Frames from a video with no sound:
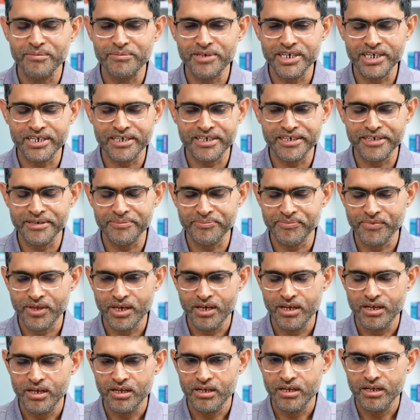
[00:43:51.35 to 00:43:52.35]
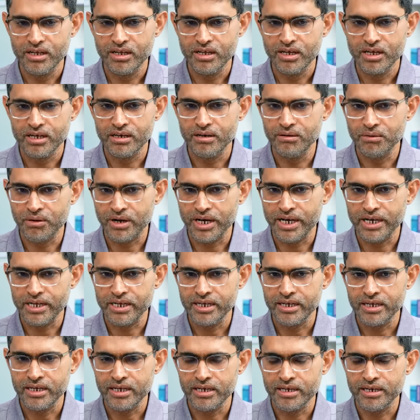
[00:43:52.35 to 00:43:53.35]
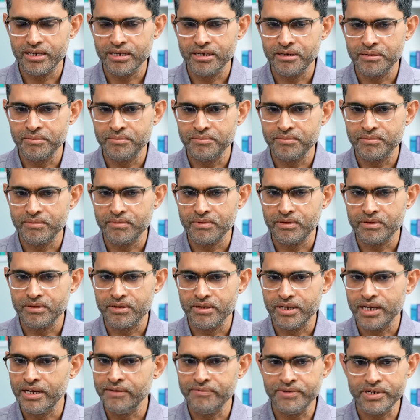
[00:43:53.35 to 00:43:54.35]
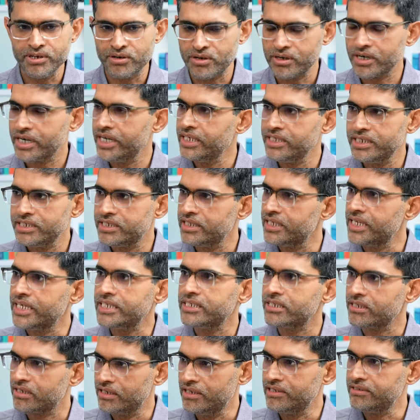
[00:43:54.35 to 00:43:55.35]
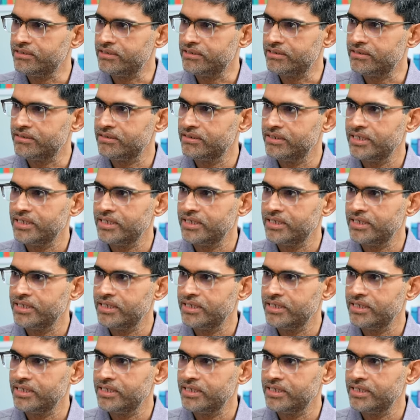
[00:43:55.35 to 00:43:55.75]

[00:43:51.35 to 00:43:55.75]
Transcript: But uh, uh, look, I um, every organization has a culture.